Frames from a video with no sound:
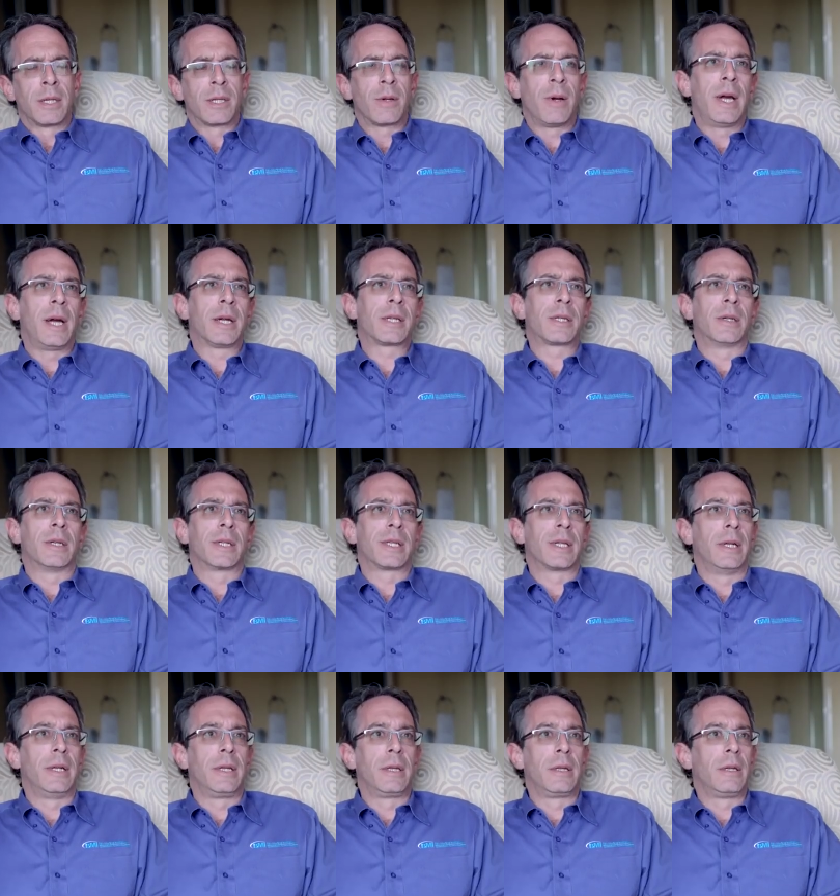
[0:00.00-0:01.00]
So I asked her, I
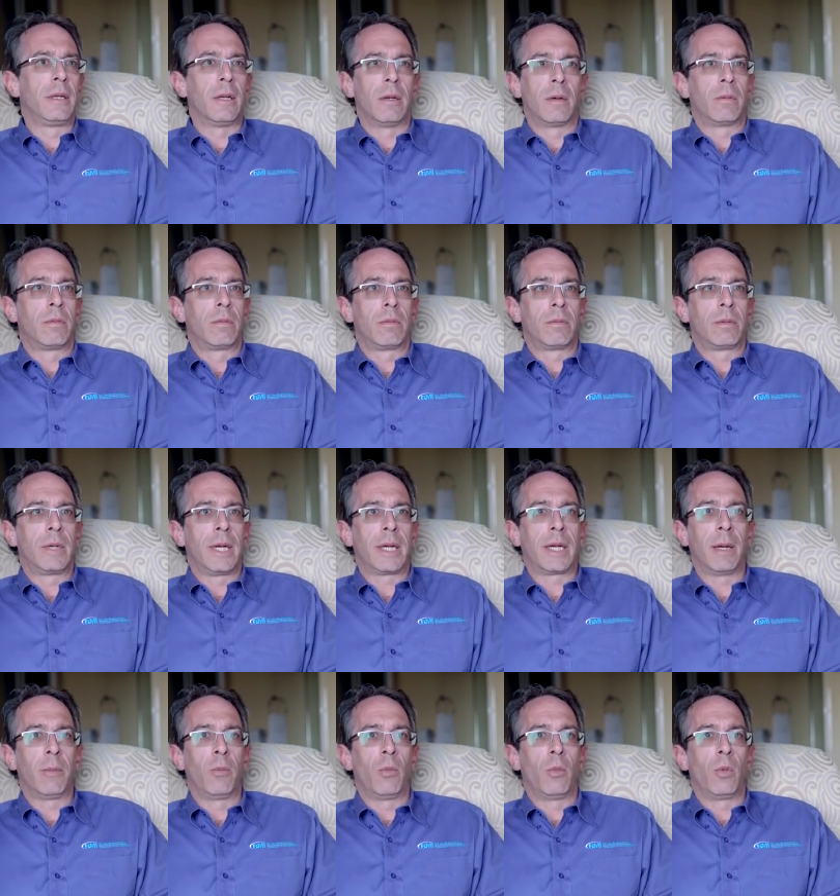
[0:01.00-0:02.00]
said, you know,
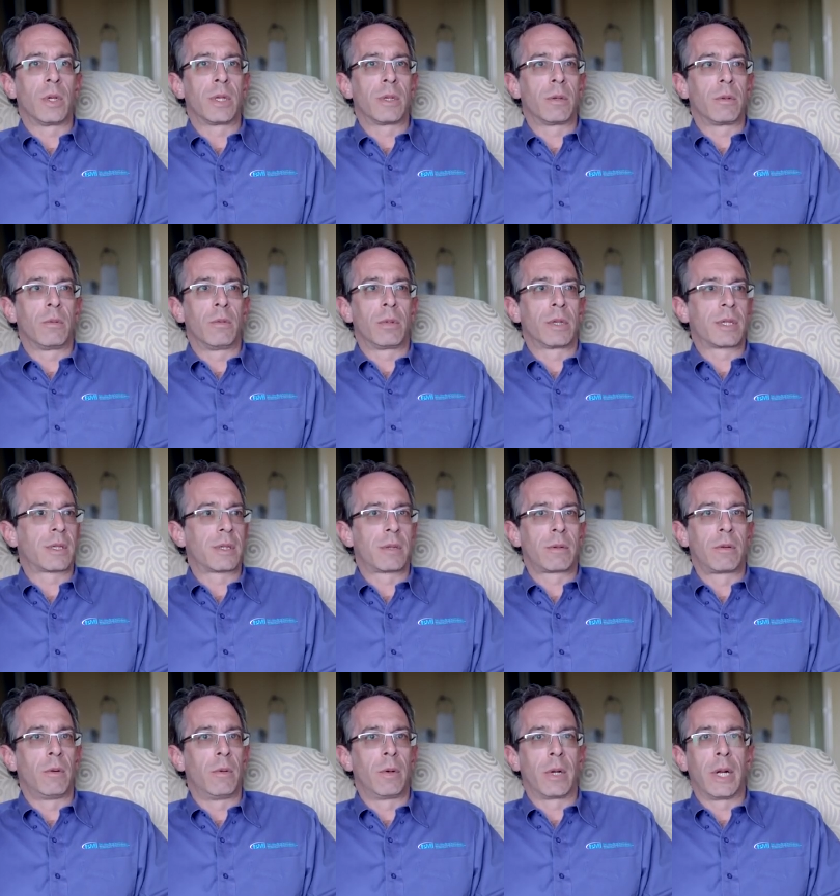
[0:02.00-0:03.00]
hey Kim, what's
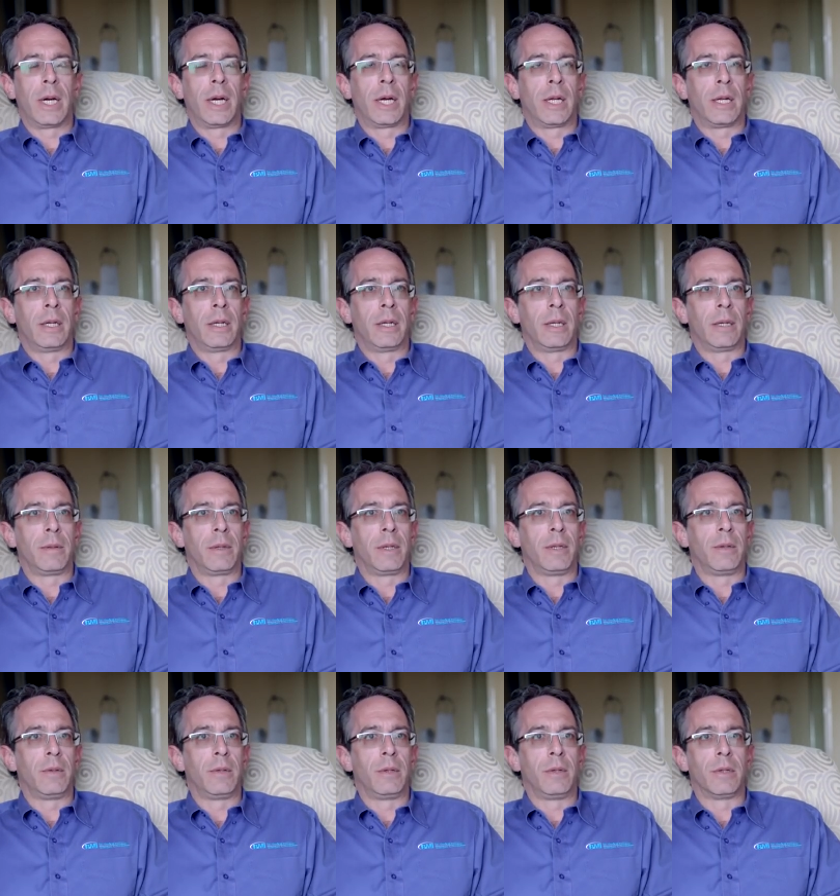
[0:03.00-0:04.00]
going on?
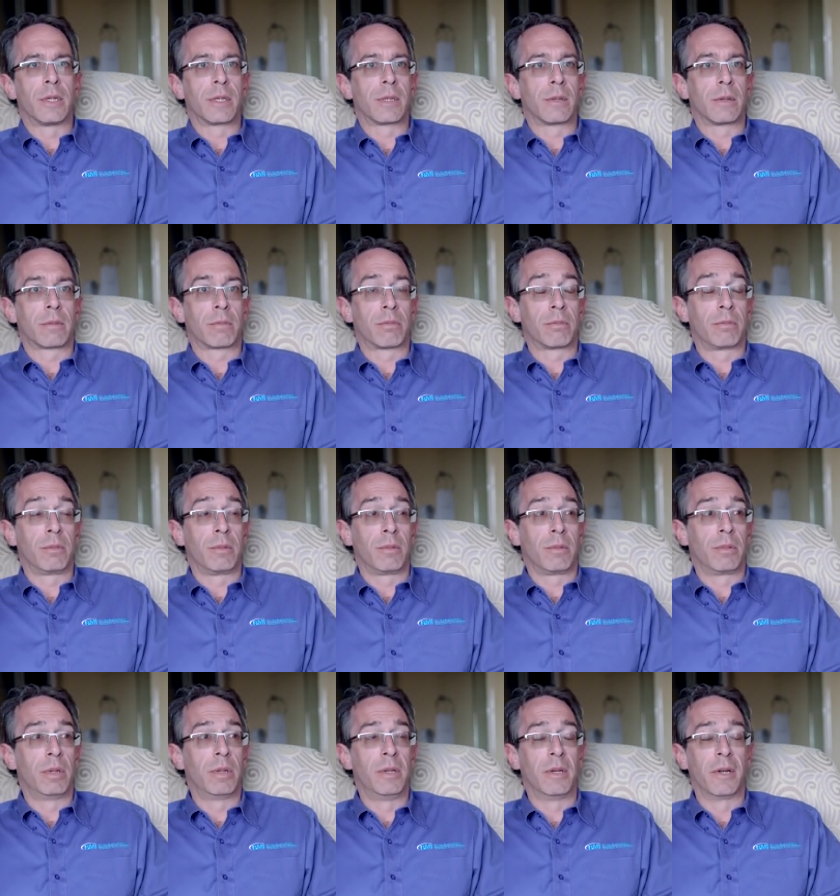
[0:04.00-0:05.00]
You just look
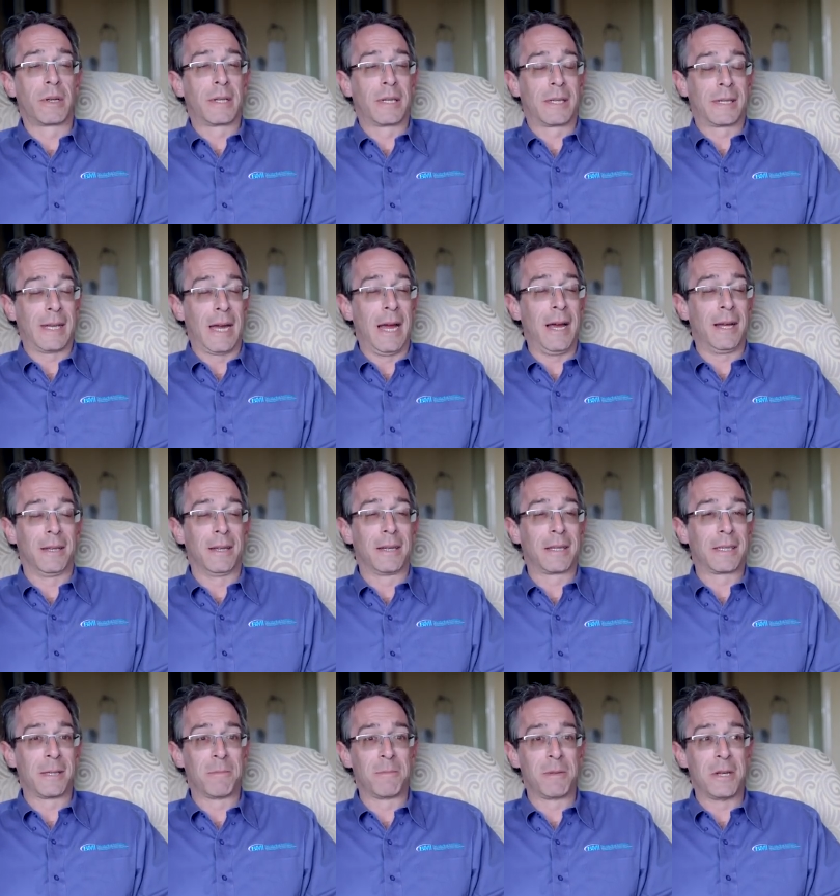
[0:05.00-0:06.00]
sad,
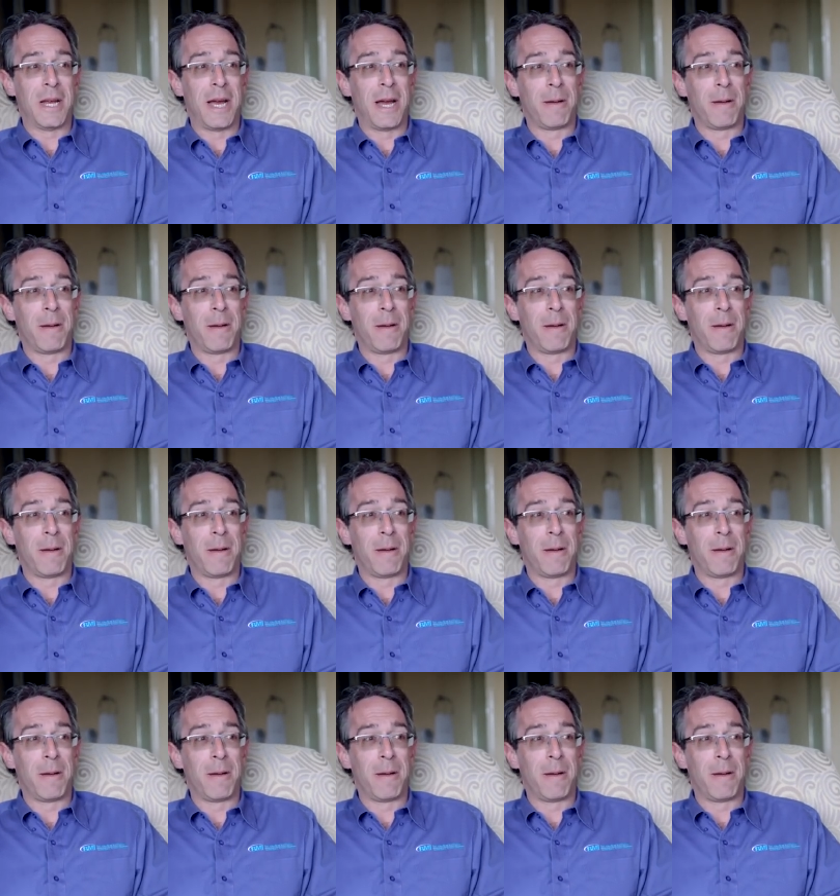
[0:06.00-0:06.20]
like something